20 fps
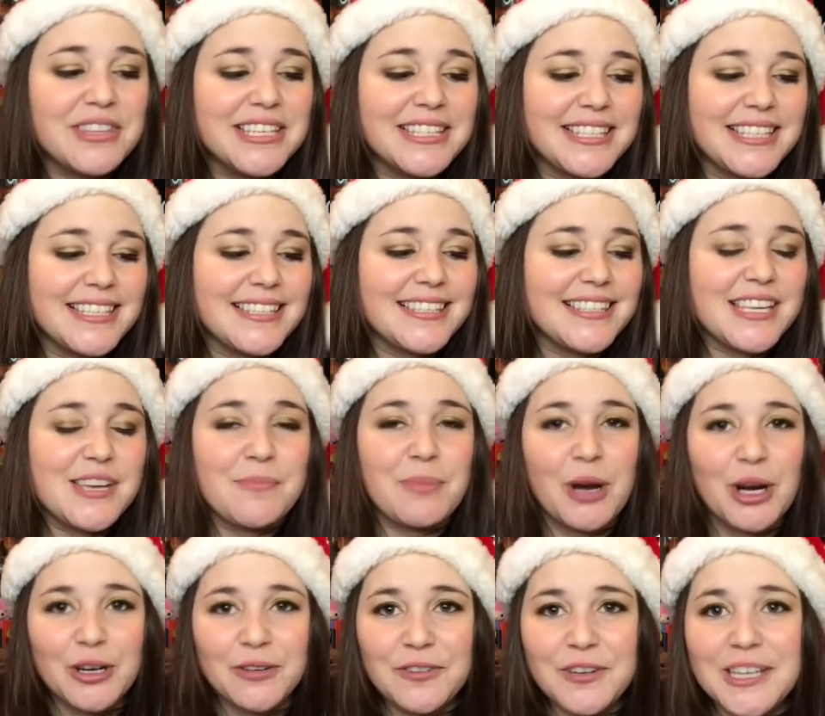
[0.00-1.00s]
This is the
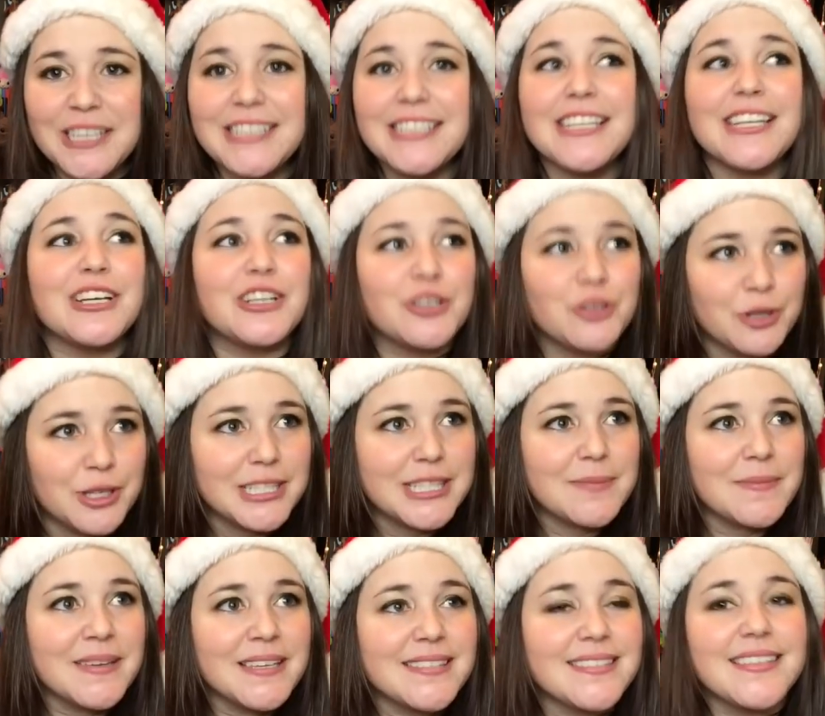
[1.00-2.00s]
perfect
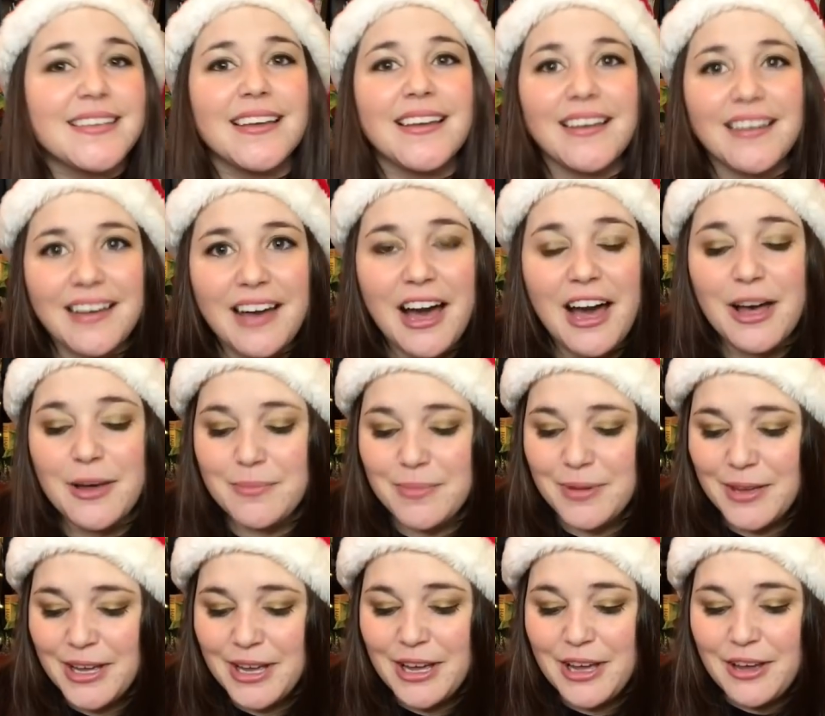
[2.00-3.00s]
Christmas cup
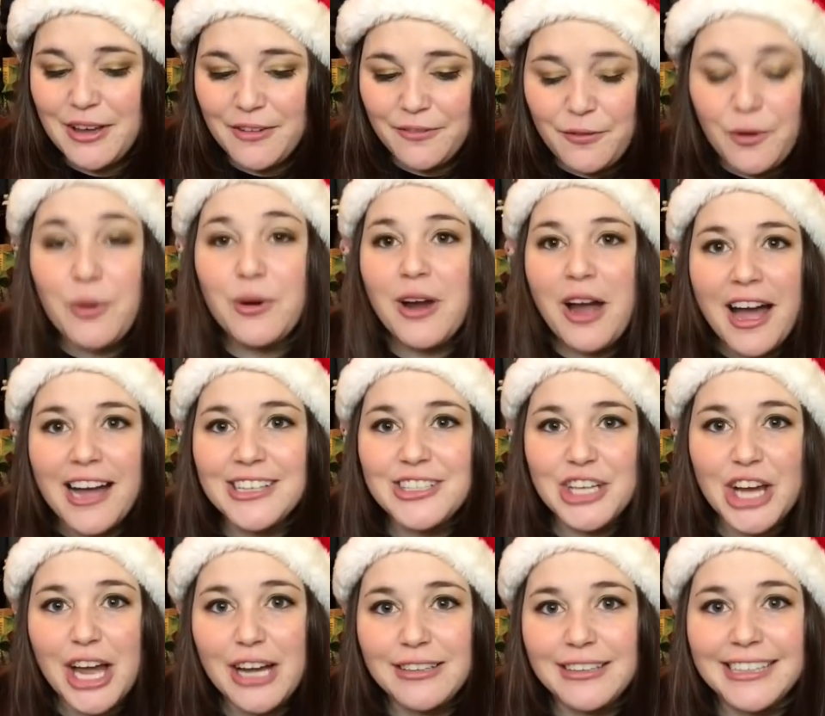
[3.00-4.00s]
for hot
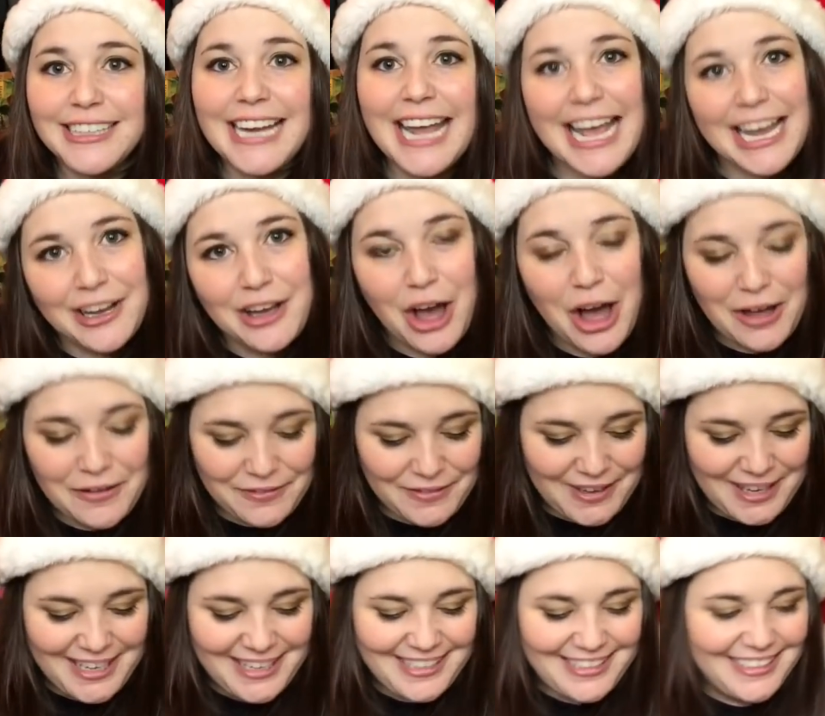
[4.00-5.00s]
chocolate and
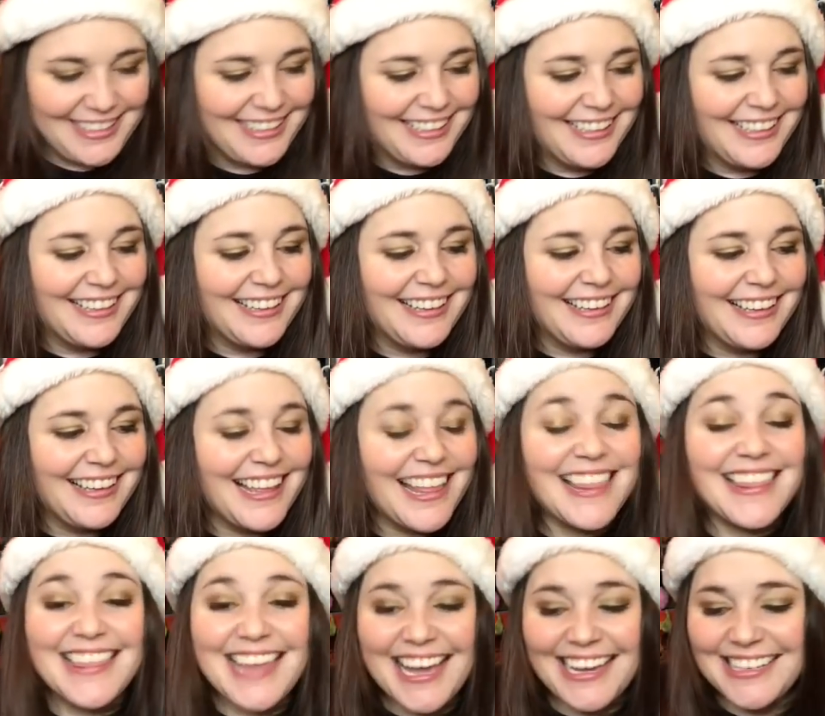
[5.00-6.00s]
coffee.
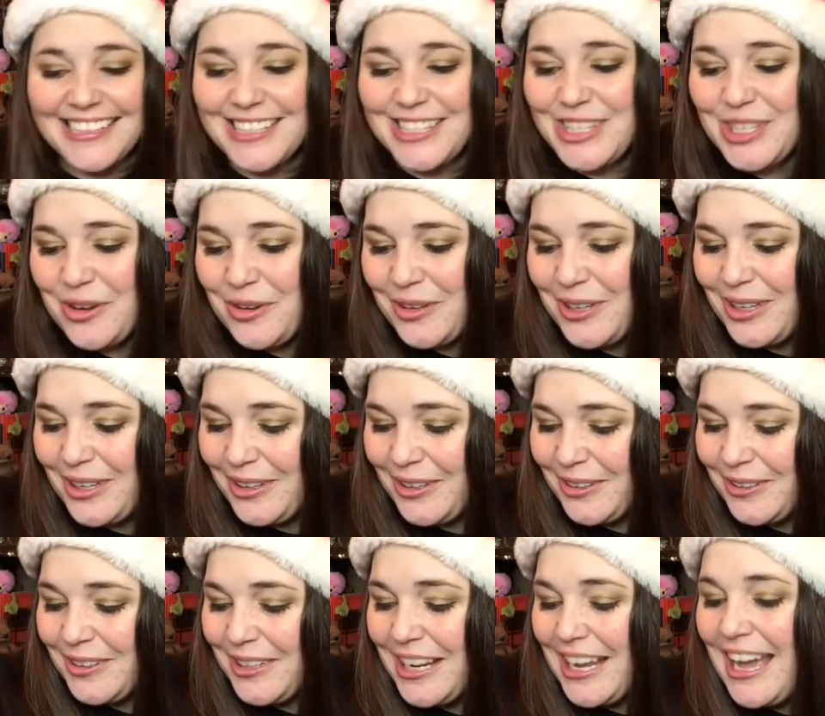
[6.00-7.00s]
That is so
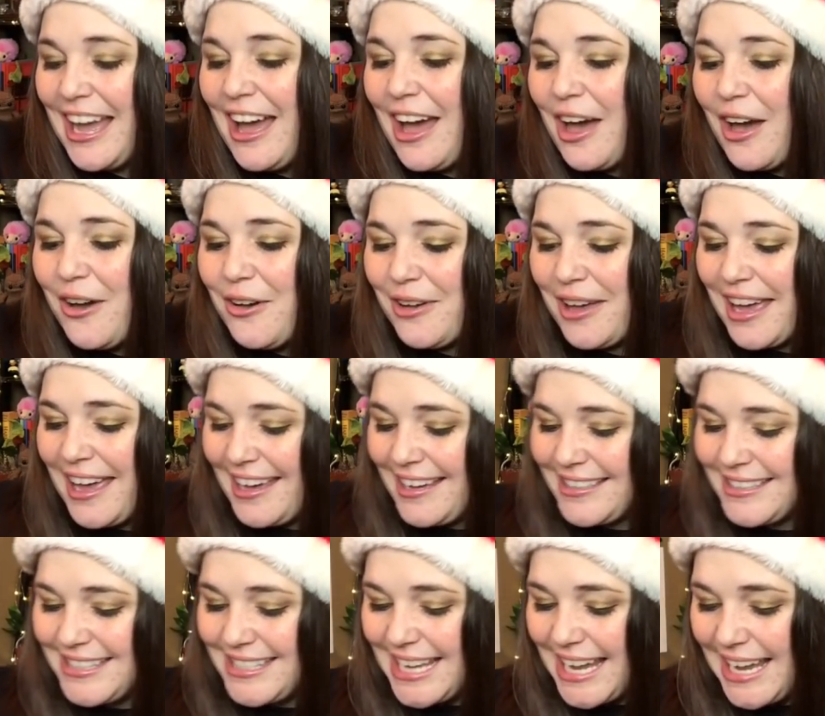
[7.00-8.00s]
cute. Okay,
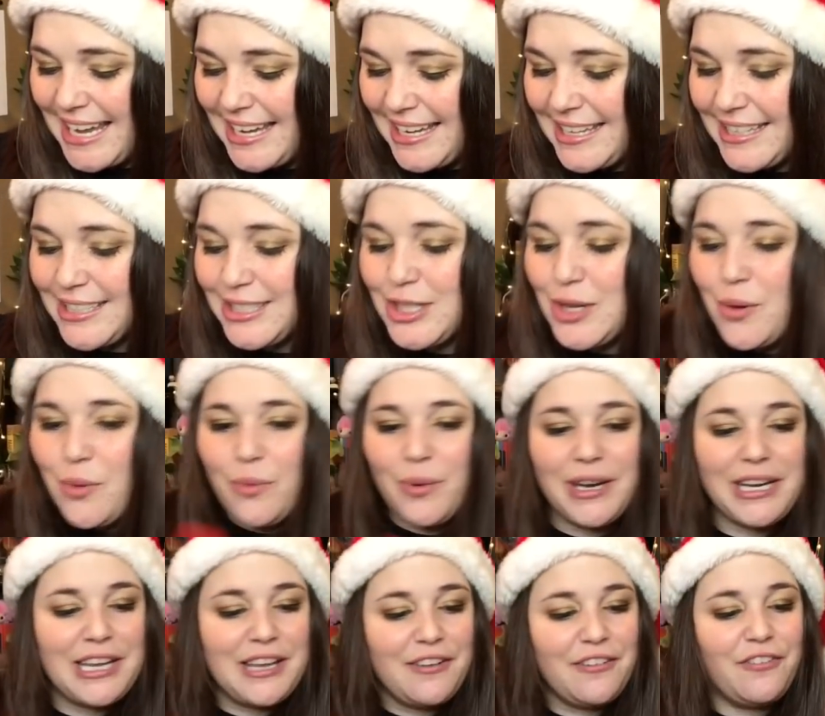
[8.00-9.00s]
day
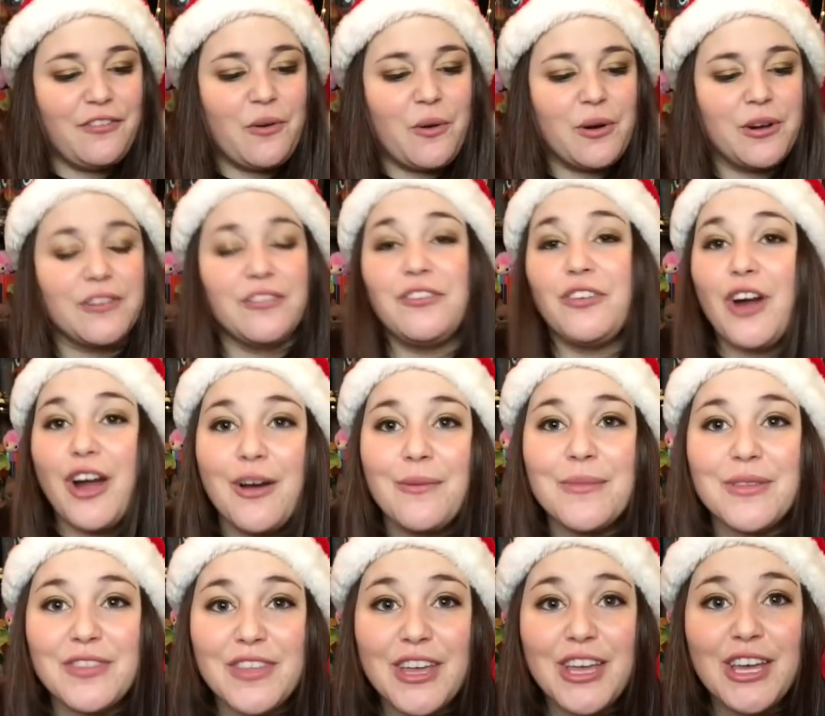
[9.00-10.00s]
24
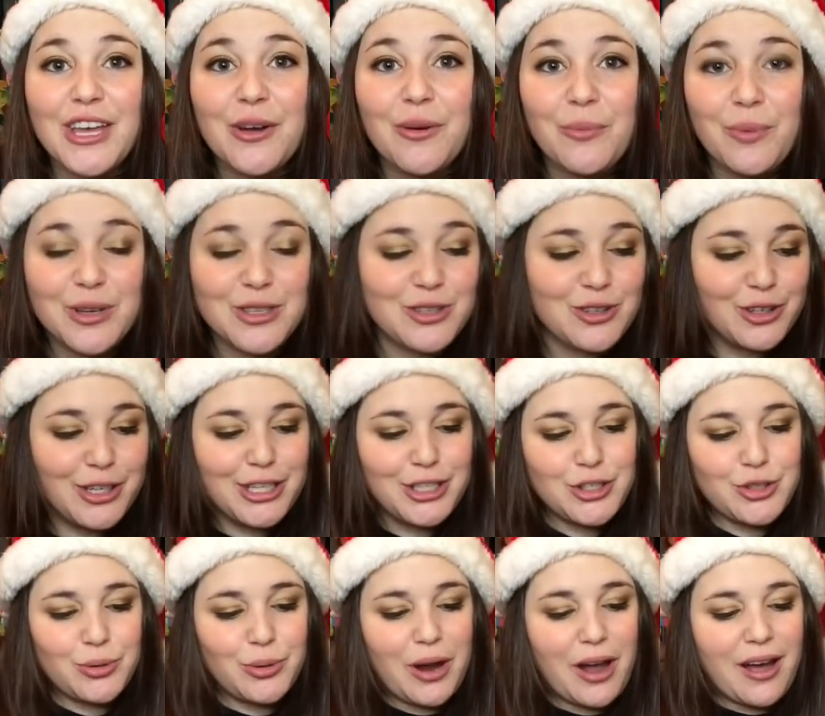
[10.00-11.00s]
from the Wizarding
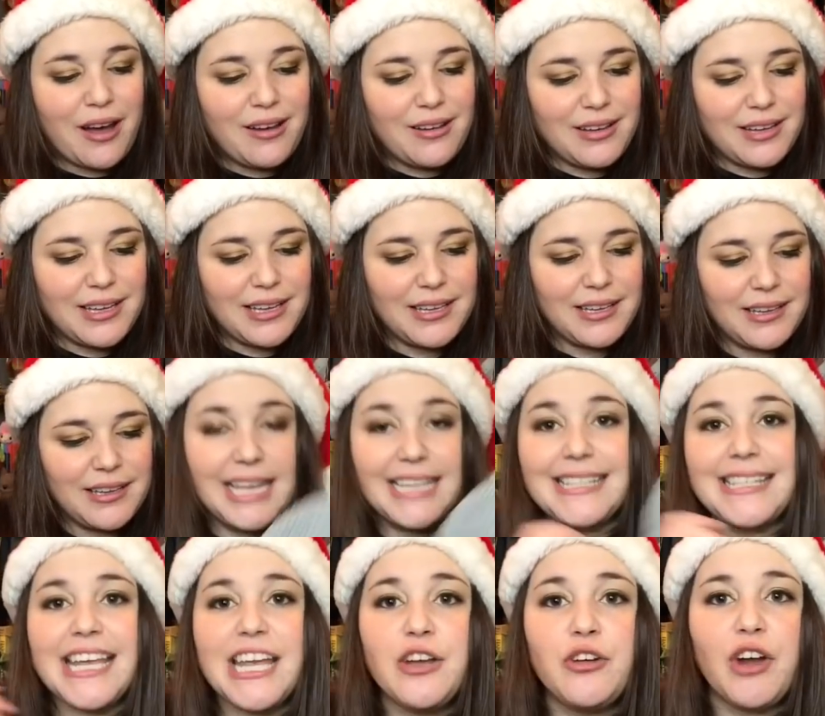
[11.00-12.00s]
Trunk.
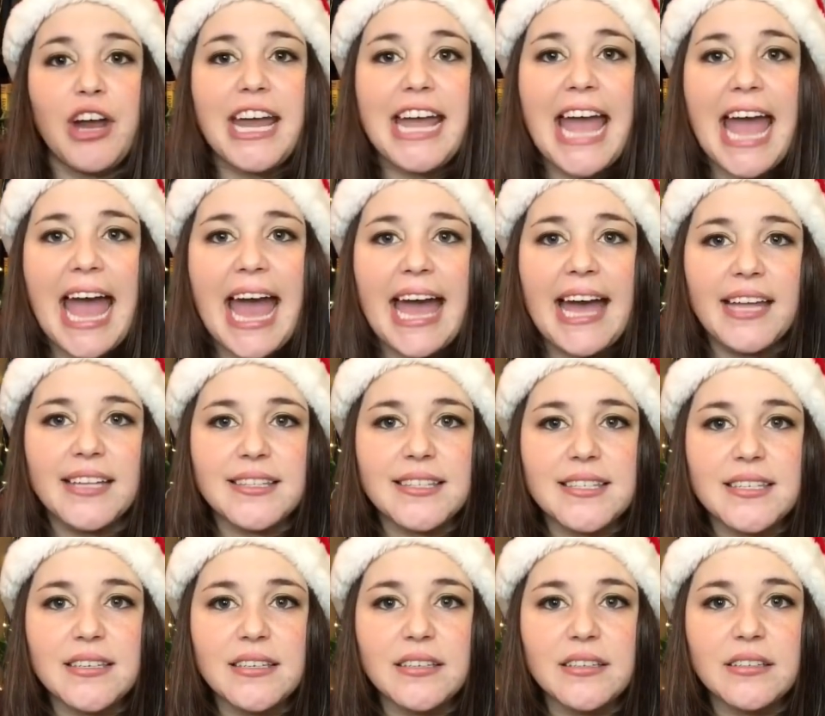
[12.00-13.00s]
It's a gray
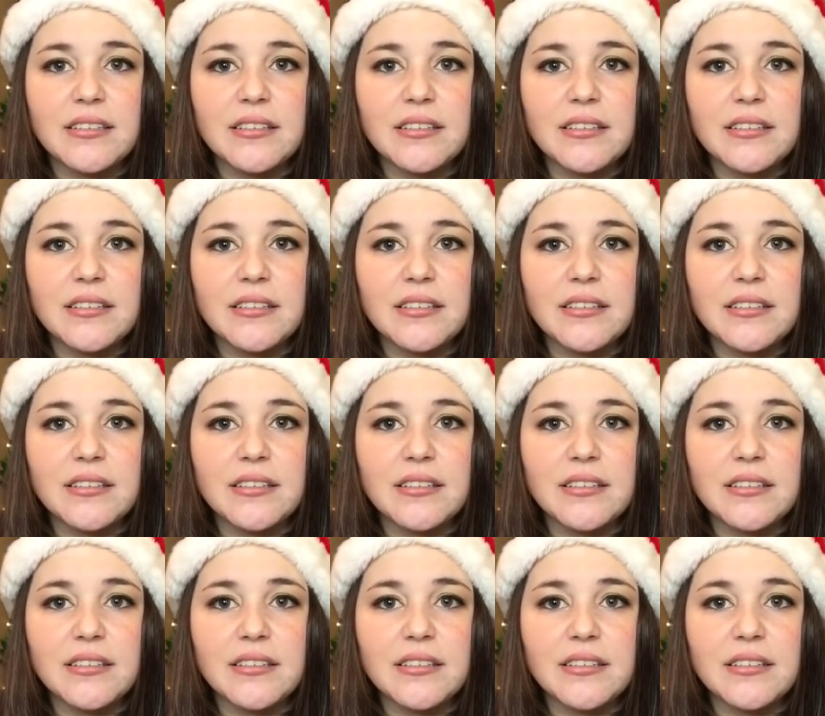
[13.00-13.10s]
hat.